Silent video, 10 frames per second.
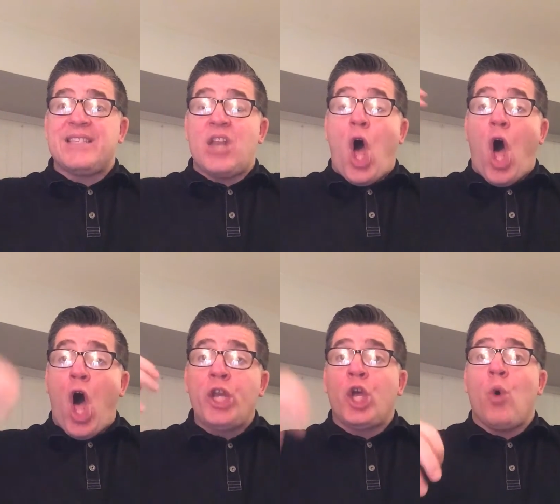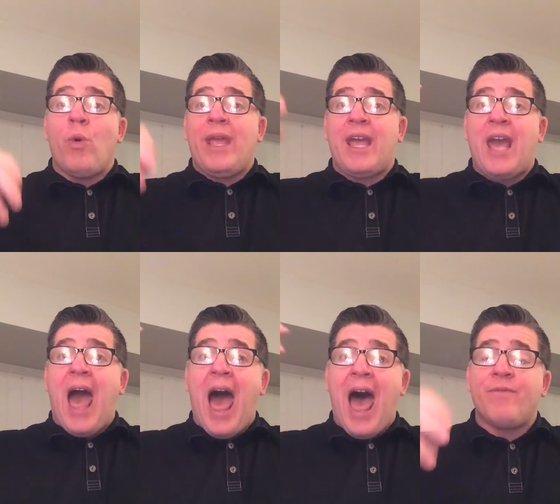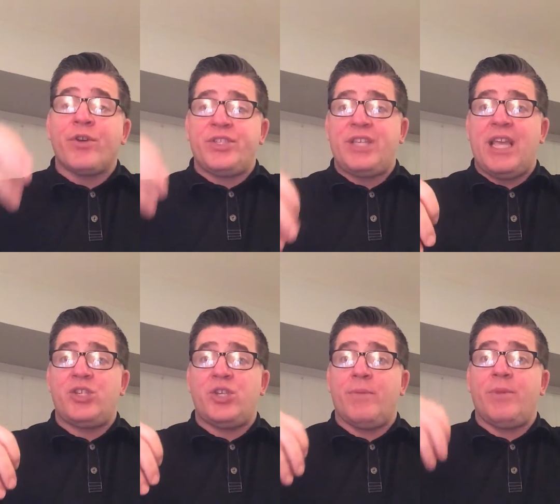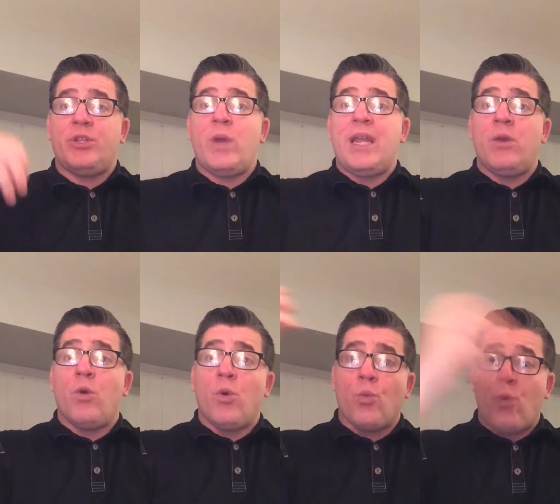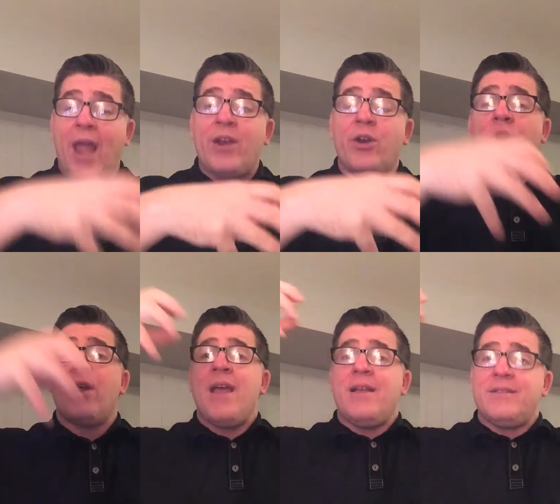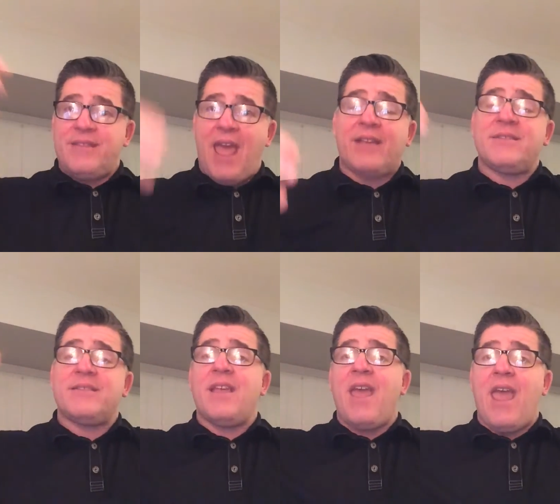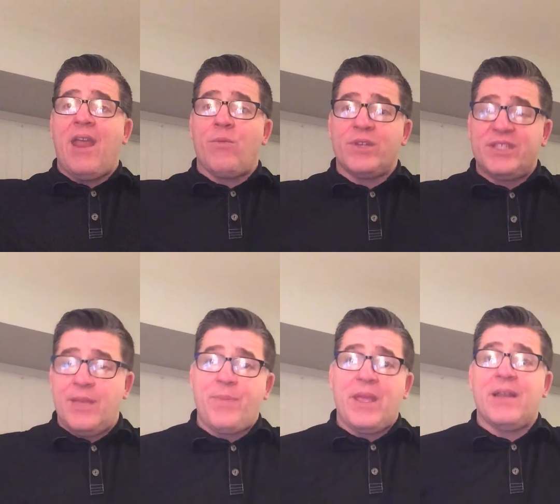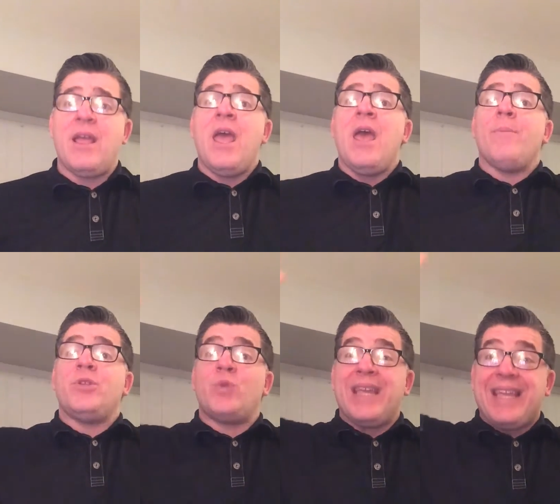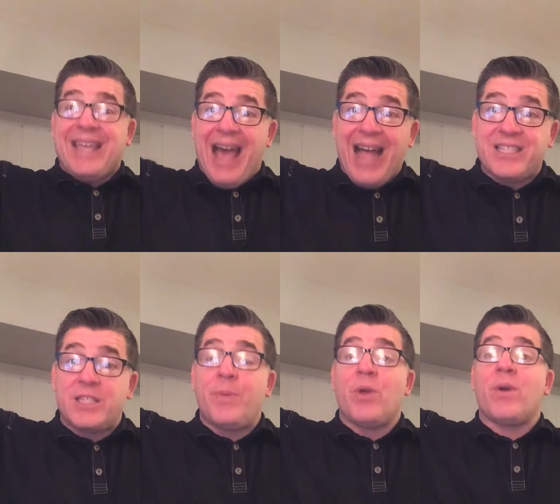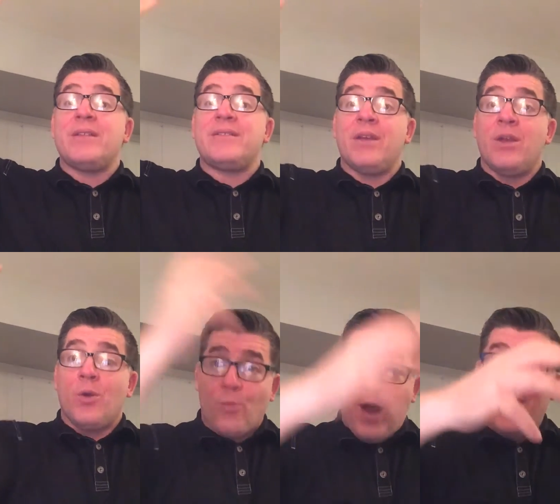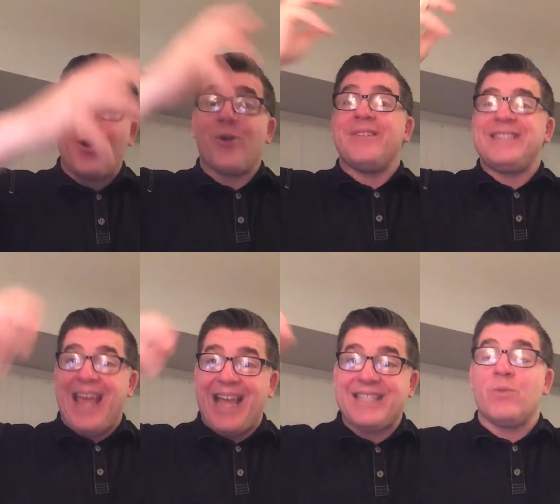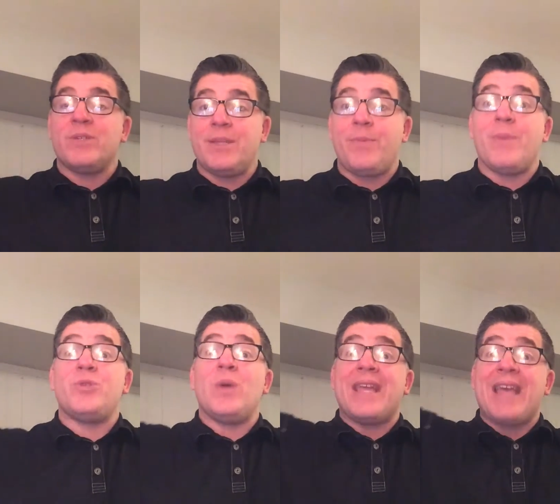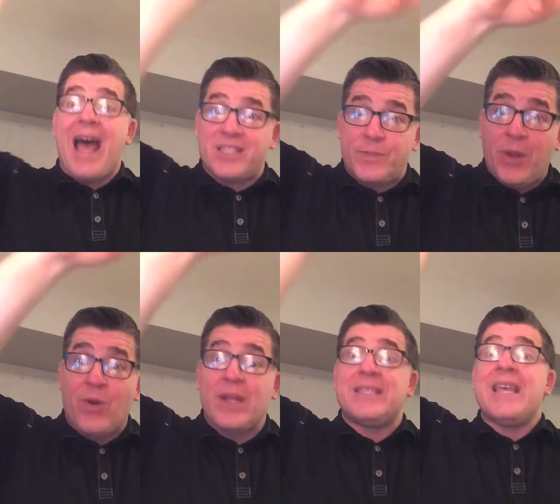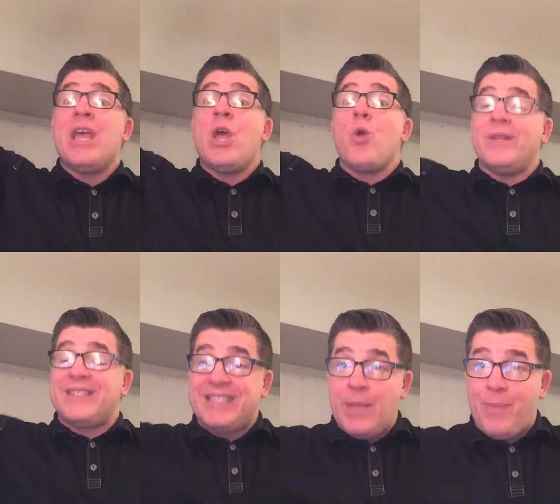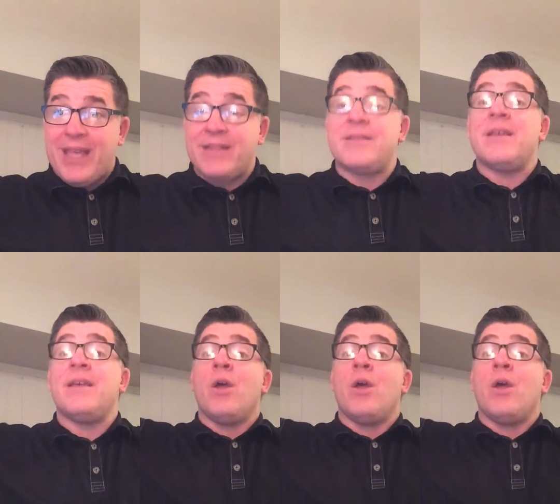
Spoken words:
an ongoing conversation between writer, text, and recipient, between God's Spirit, writer, text, and recipient, between God's Spirit, recipient,